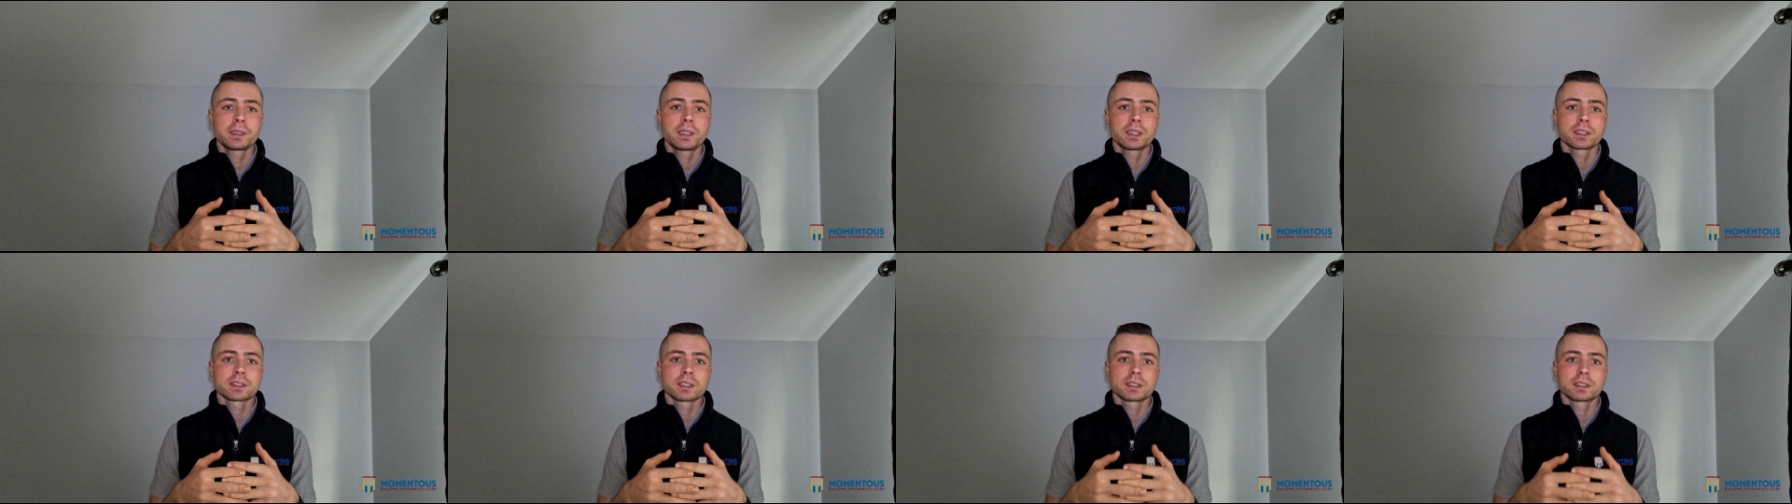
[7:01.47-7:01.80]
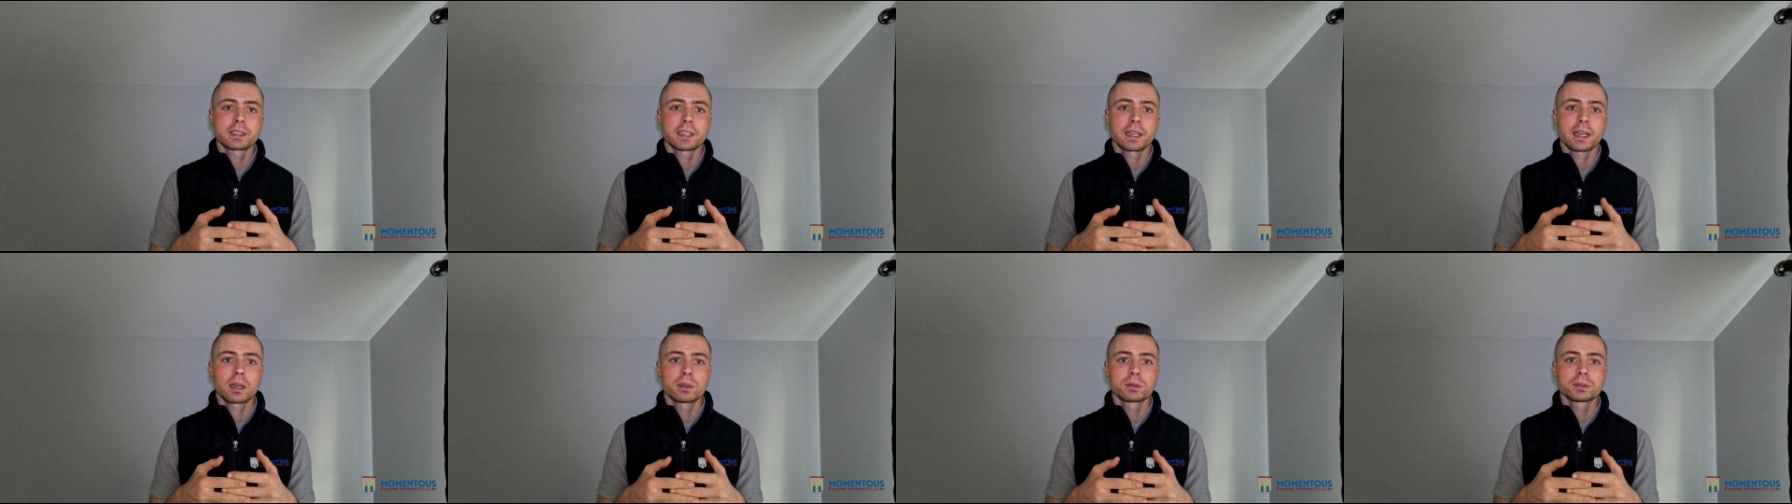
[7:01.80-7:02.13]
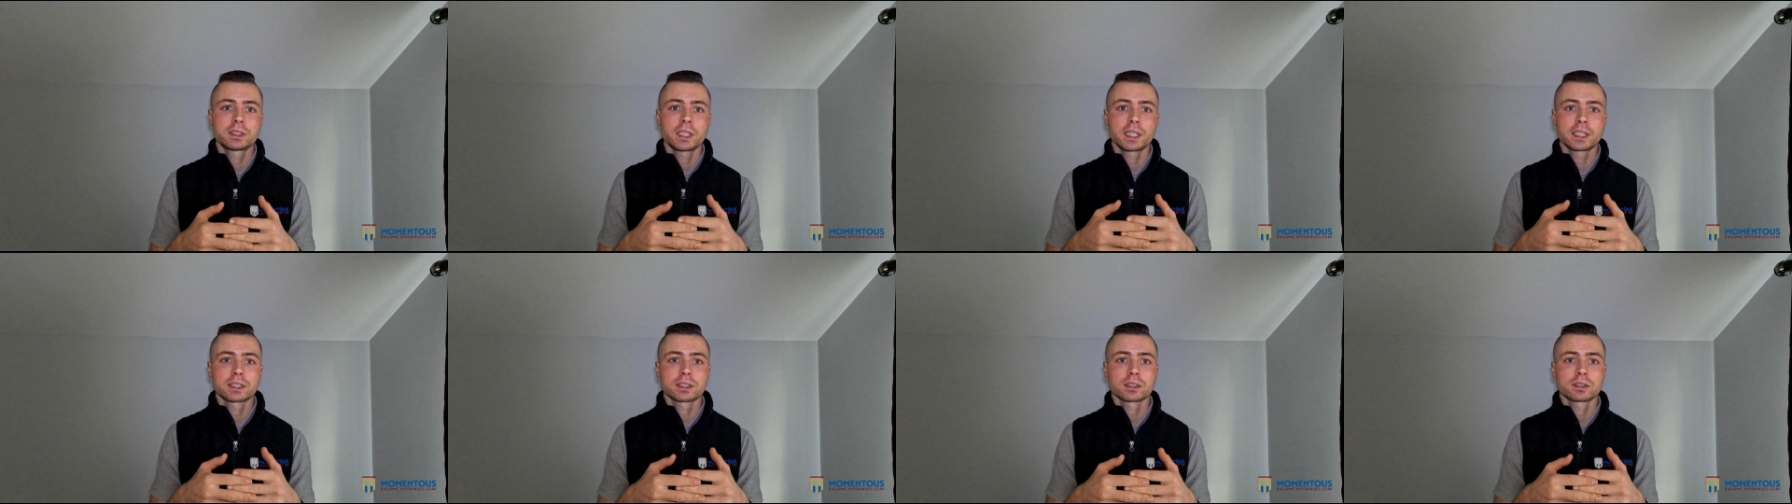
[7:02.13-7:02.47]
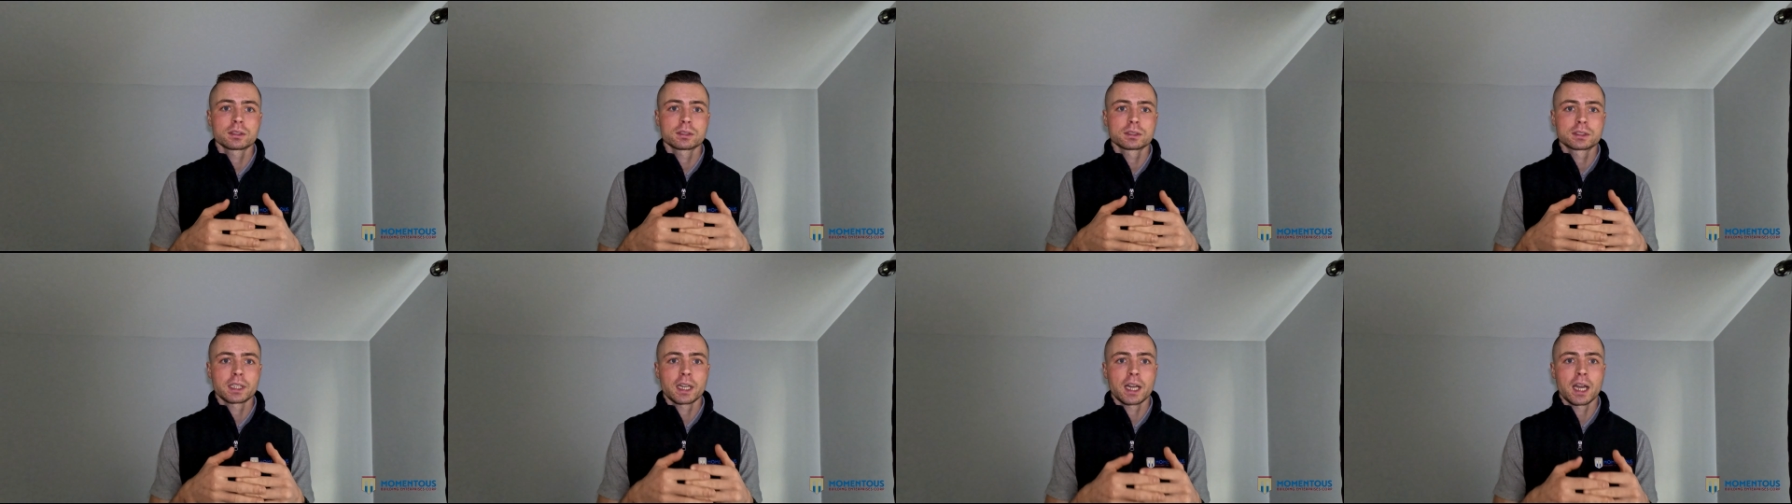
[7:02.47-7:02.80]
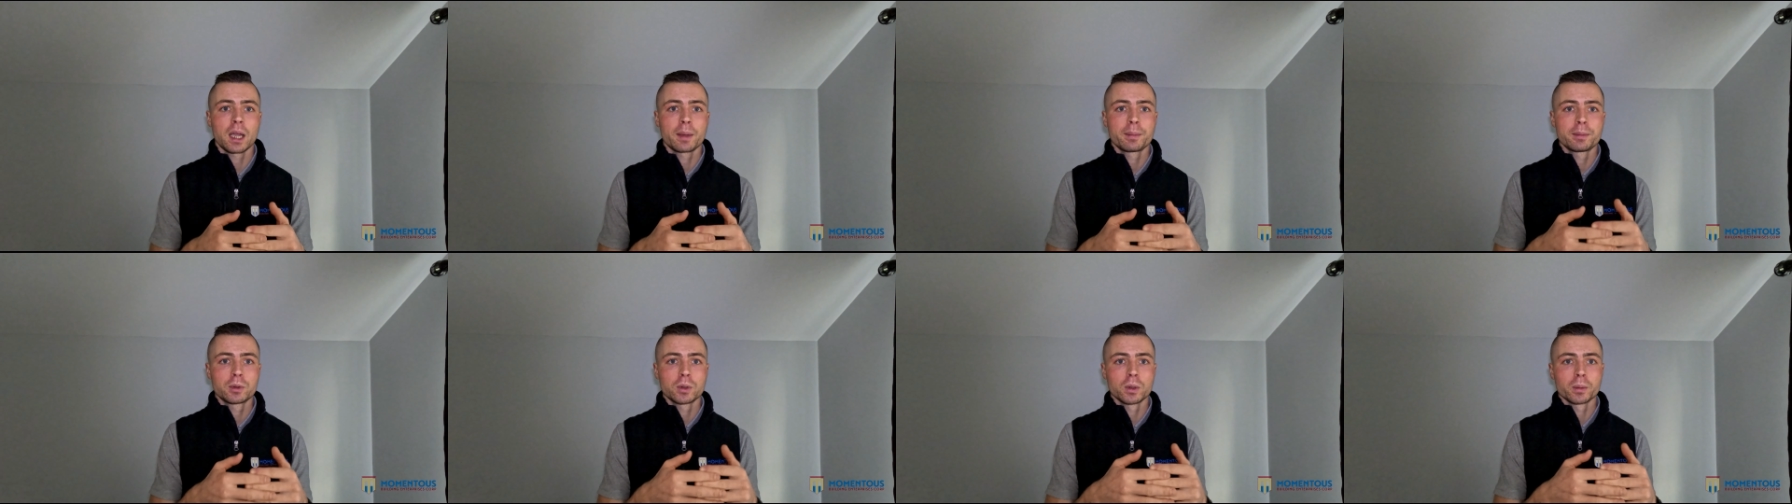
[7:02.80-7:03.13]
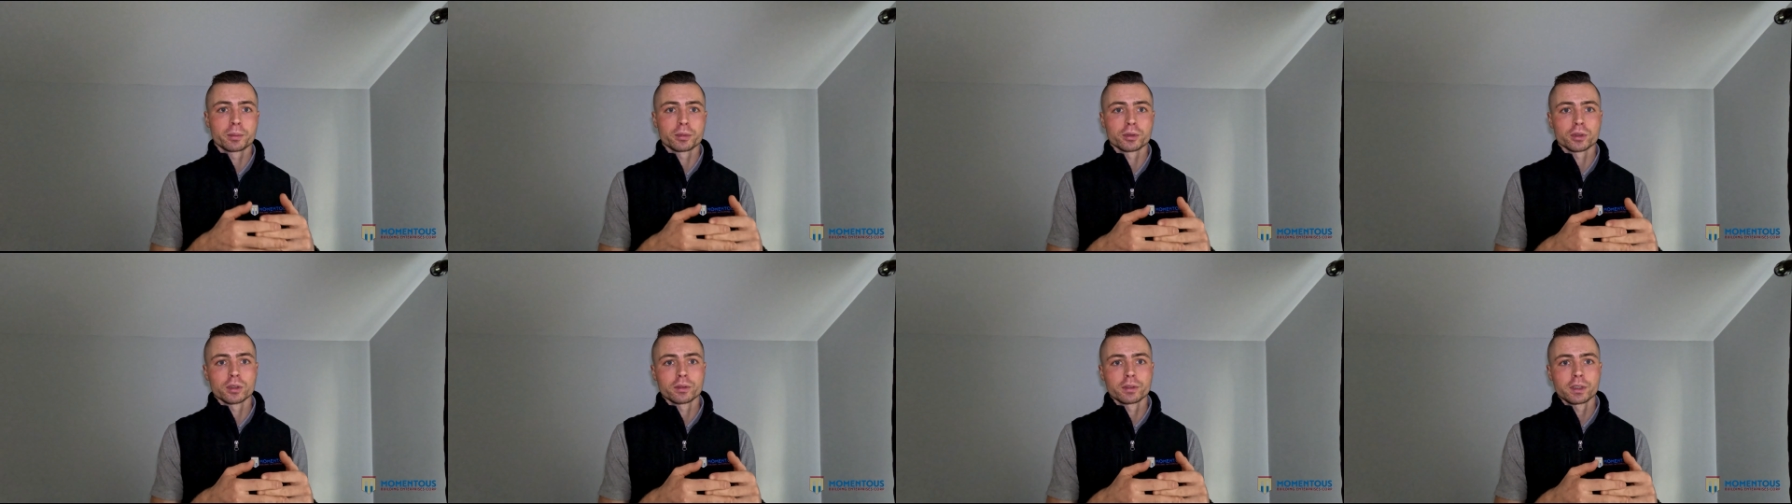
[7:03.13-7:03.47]
because the town takes time to
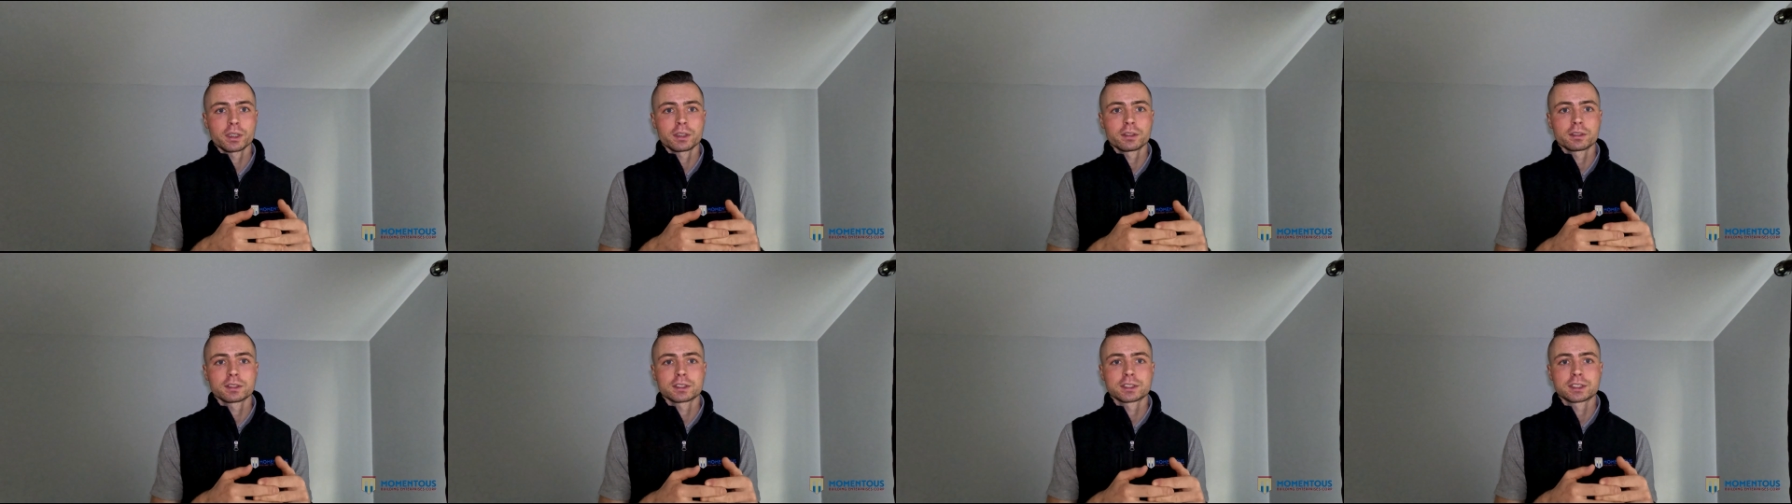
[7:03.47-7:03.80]
approve it.